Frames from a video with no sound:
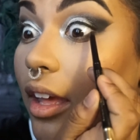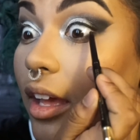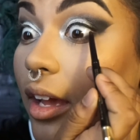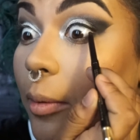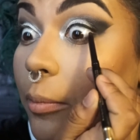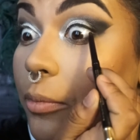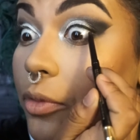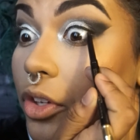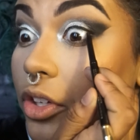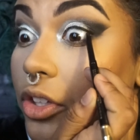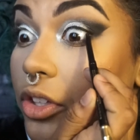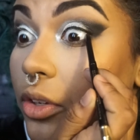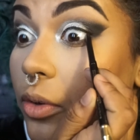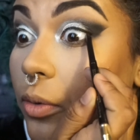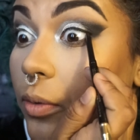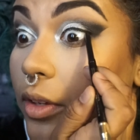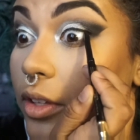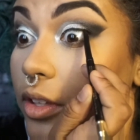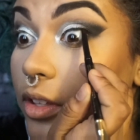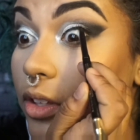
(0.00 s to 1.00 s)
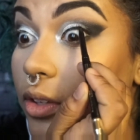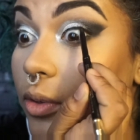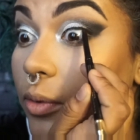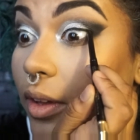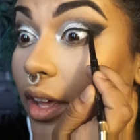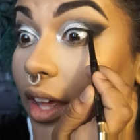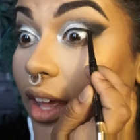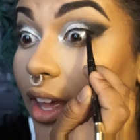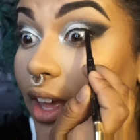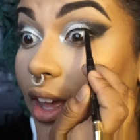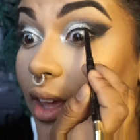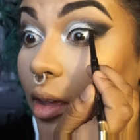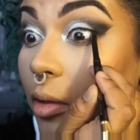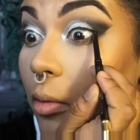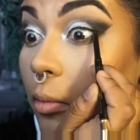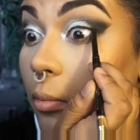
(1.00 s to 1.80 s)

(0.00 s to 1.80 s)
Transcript: And I'm just going to hit